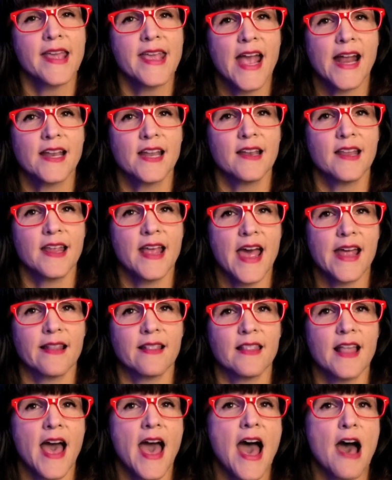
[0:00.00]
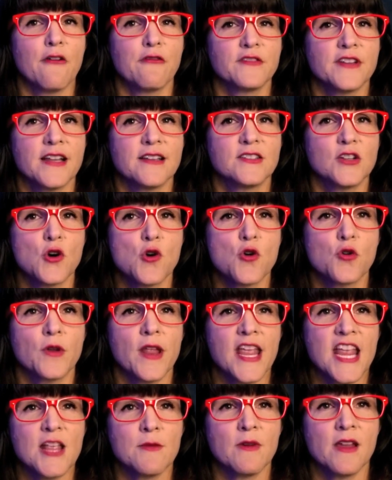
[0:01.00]
Kennedy had laughed and told
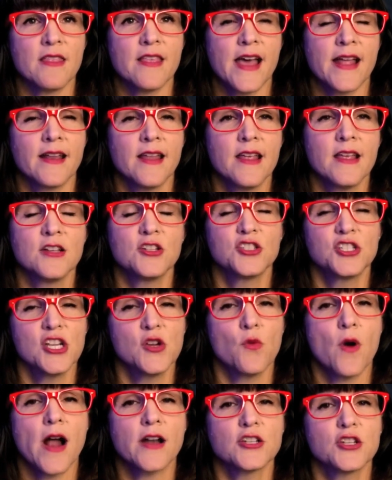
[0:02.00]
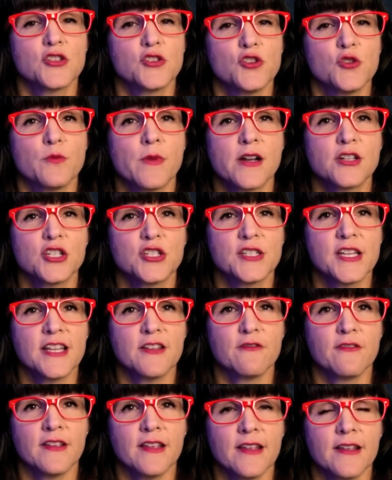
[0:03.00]
Amy that she watched too much
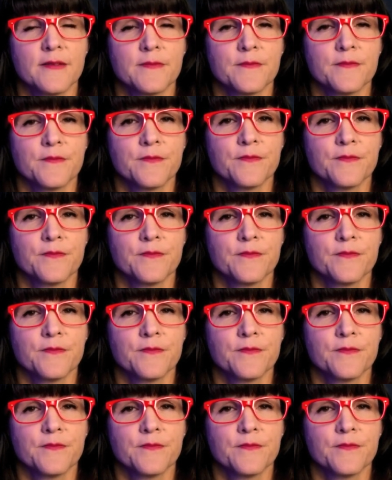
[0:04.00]
TV.